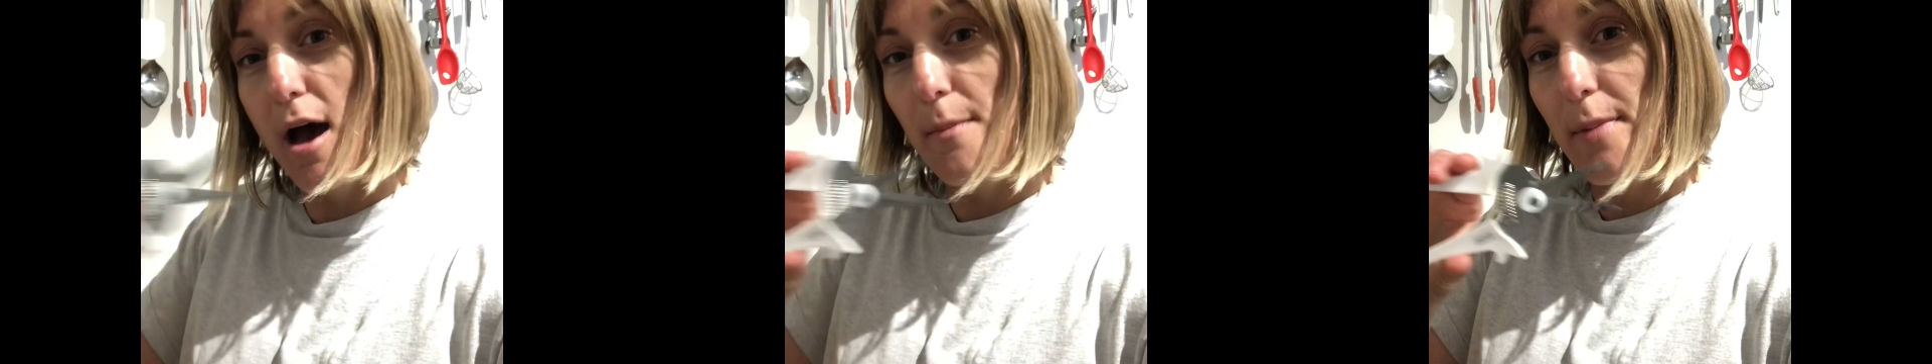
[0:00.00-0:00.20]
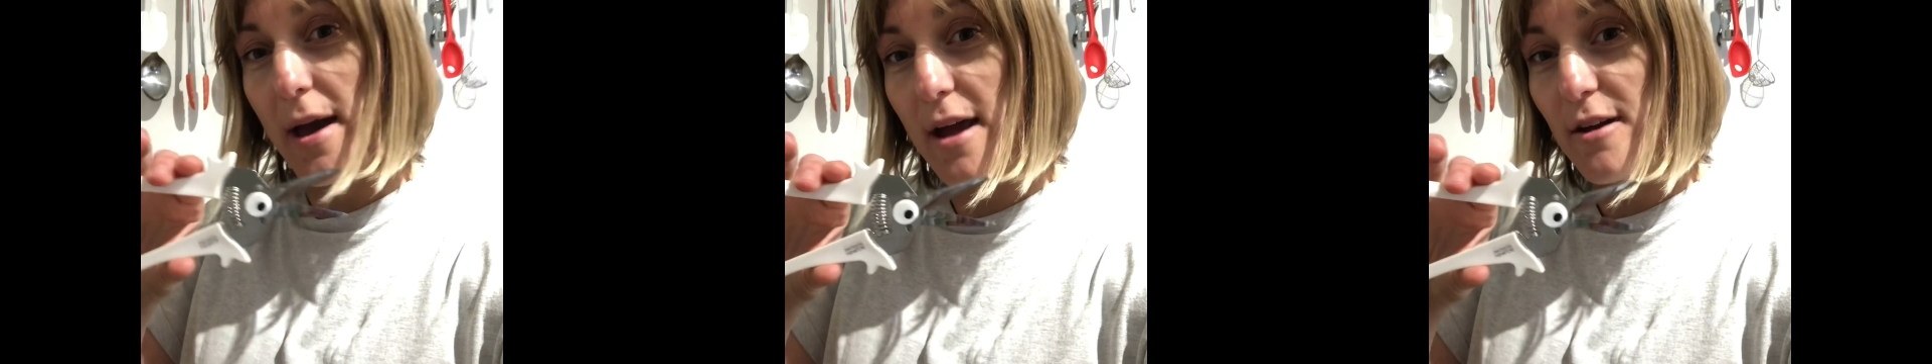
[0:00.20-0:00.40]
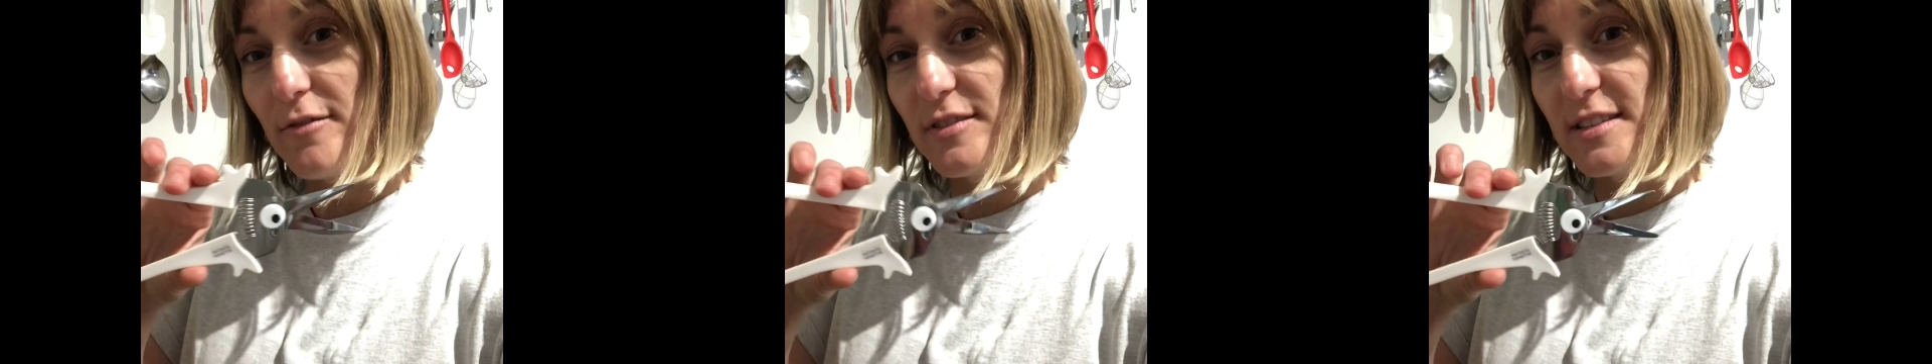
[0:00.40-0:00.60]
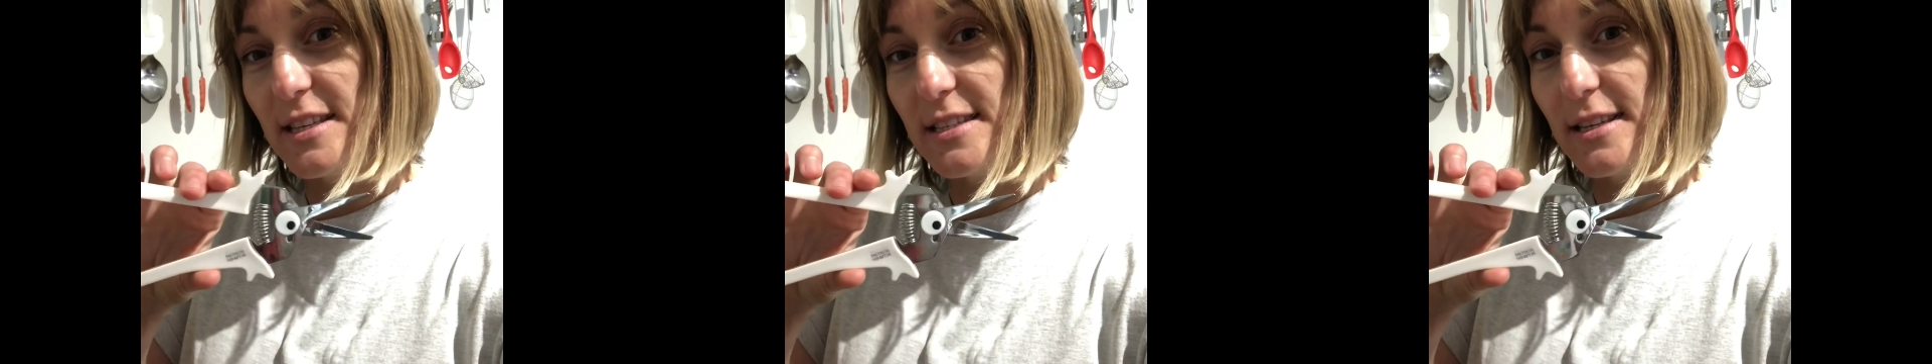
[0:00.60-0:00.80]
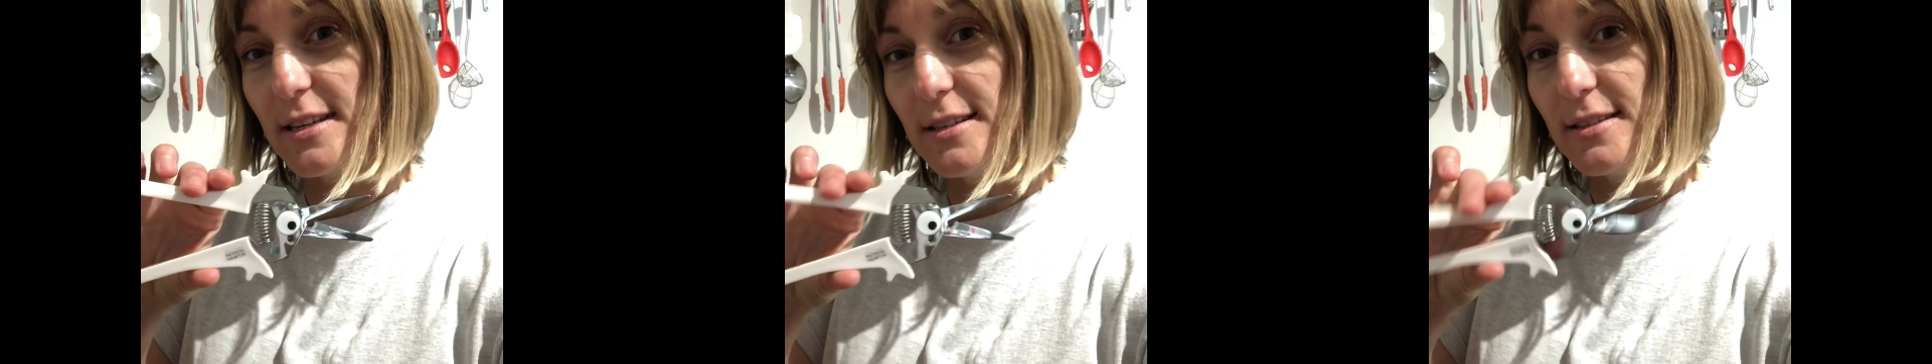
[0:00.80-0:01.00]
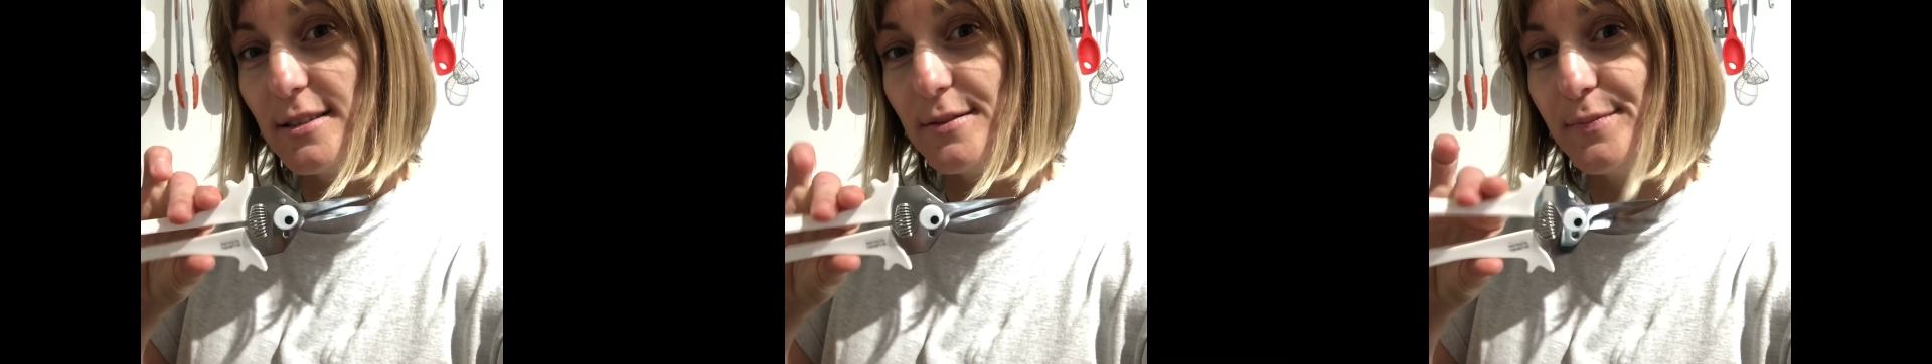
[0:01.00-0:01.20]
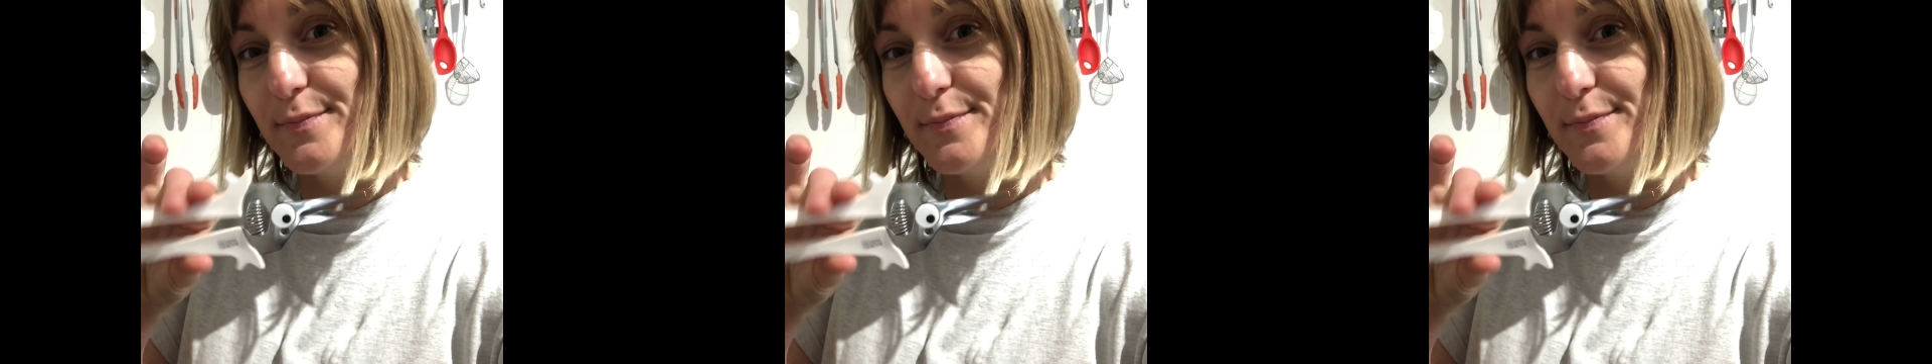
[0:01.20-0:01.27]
pair of scissors,